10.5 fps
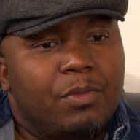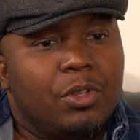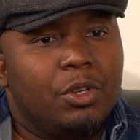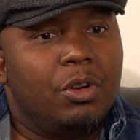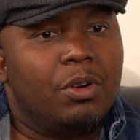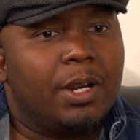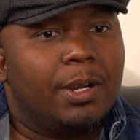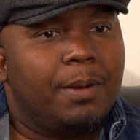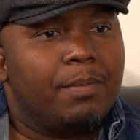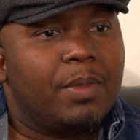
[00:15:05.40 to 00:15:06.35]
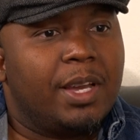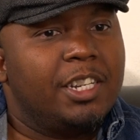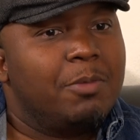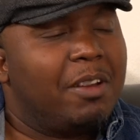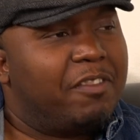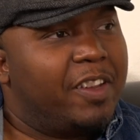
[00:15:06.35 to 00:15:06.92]
you know, I
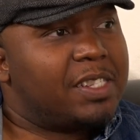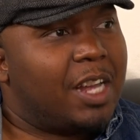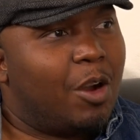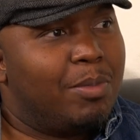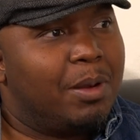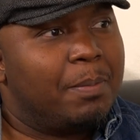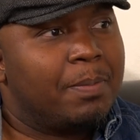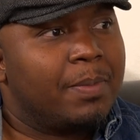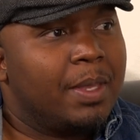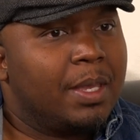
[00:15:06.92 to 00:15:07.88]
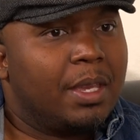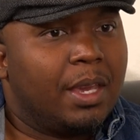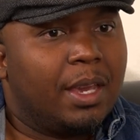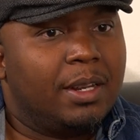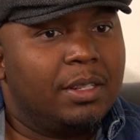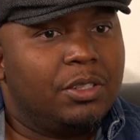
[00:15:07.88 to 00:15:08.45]
did my first album,
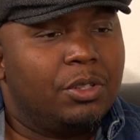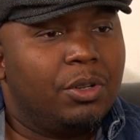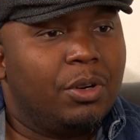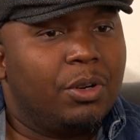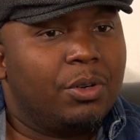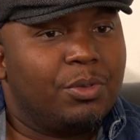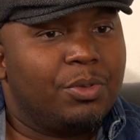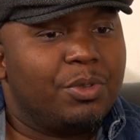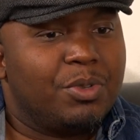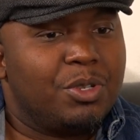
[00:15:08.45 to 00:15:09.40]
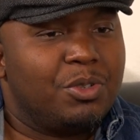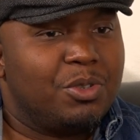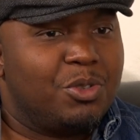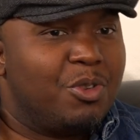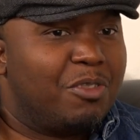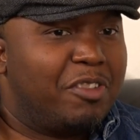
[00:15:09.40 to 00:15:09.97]
and you know, what you
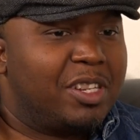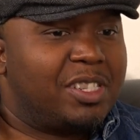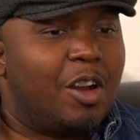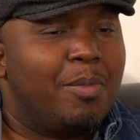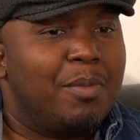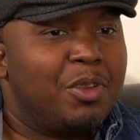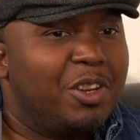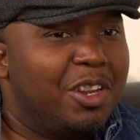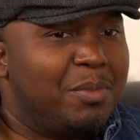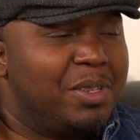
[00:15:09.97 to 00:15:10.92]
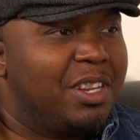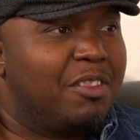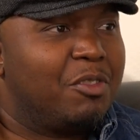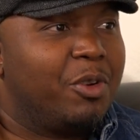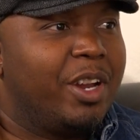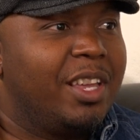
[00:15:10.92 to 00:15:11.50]
do a first album, your name is
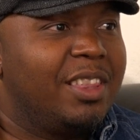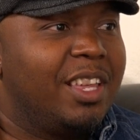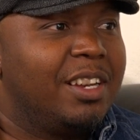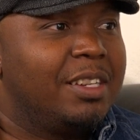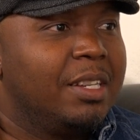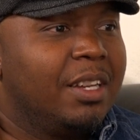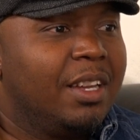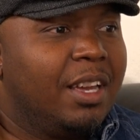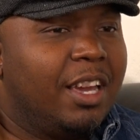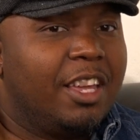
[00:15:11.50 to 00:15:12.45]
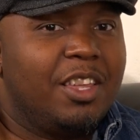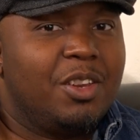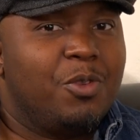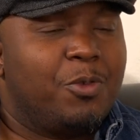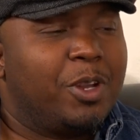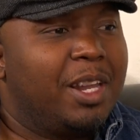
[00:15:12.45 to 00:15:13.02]
everywhere, and then and then
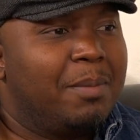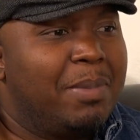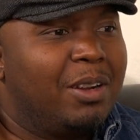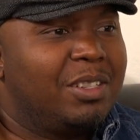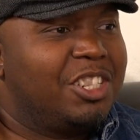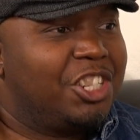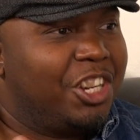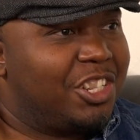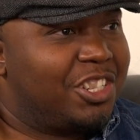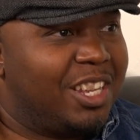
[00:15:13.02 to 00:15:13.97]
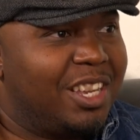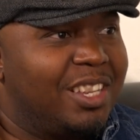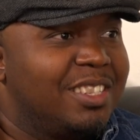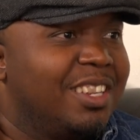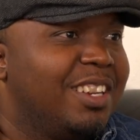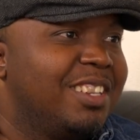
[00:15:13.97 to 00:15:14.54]
you forget about church
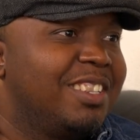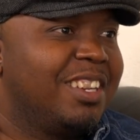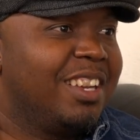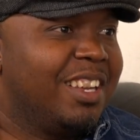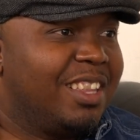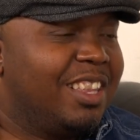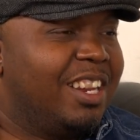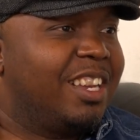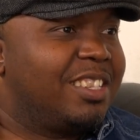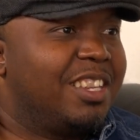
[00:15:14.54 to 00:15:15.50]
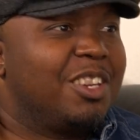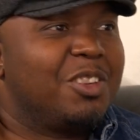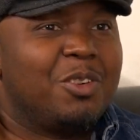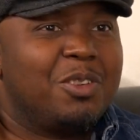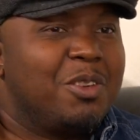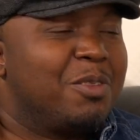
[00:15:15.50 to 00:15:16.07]
things, and the next thing
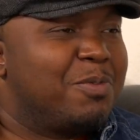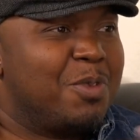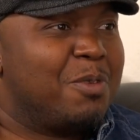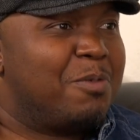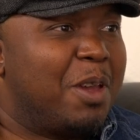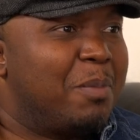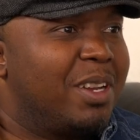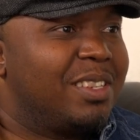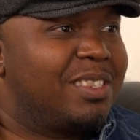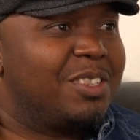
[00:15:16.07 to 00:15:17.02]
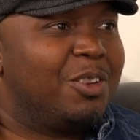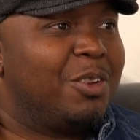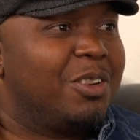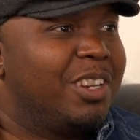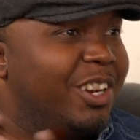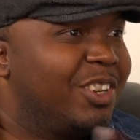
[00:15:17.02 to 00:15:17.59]
you're famous, you
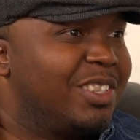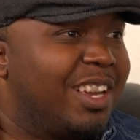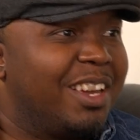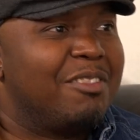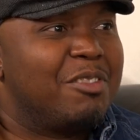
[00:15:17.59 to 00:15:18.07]
know, girls are